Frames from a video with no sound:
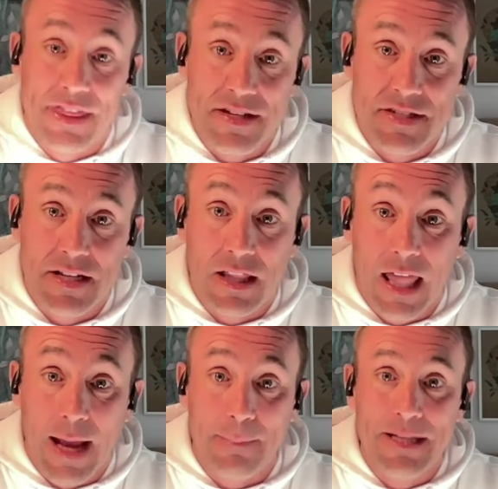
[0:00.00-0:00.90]
this
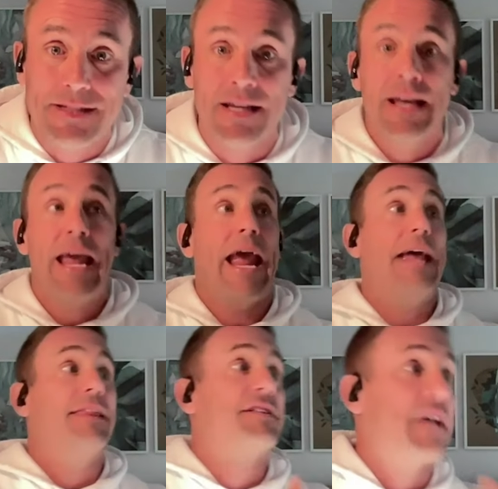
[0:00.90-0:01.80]
climate
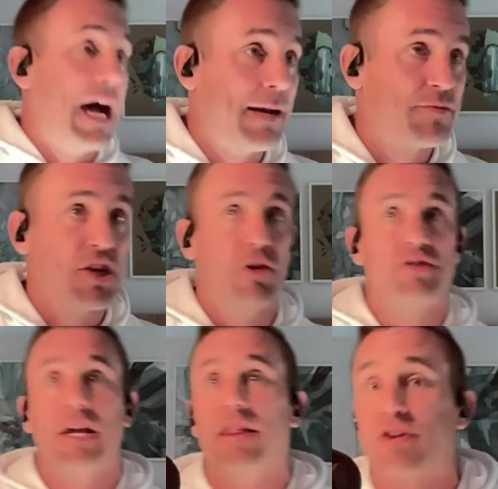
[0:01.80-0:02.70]
and the time
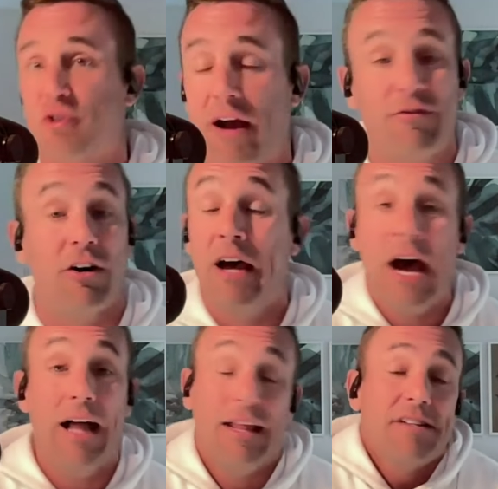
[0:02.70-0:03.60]
zones and the travel.
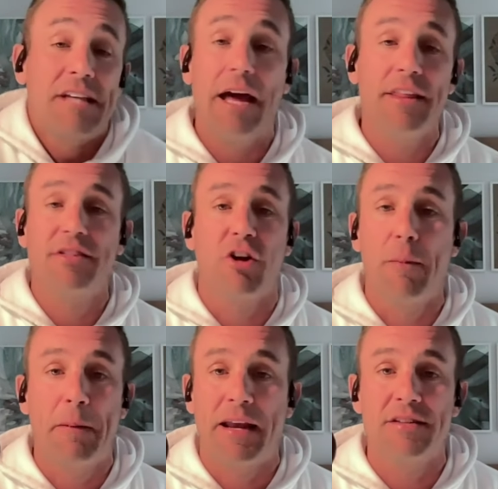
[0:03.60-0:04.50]
Alexi, I think they're
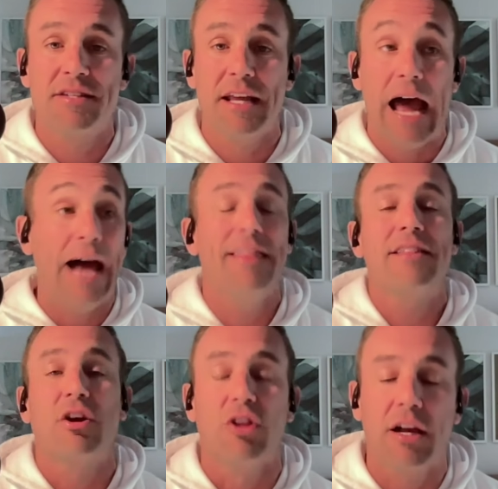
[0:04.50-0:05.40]
up against it. I
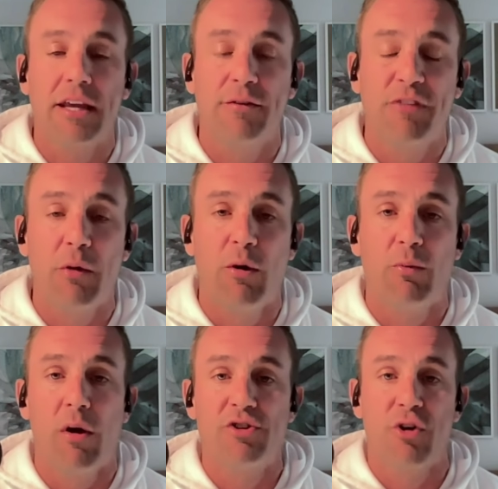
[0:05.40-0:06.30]
think they're lucky if they
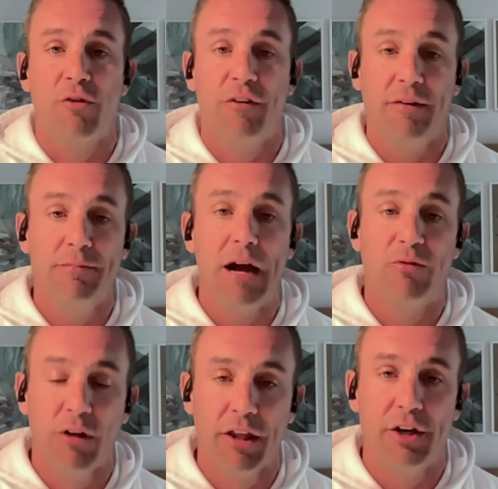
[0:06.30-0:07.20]
win one trophy. I
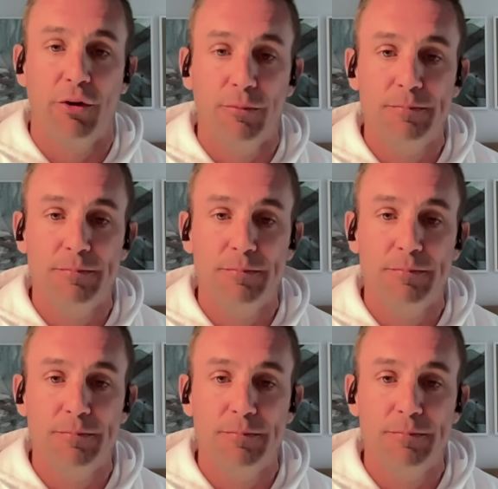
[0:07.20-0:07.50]
really do.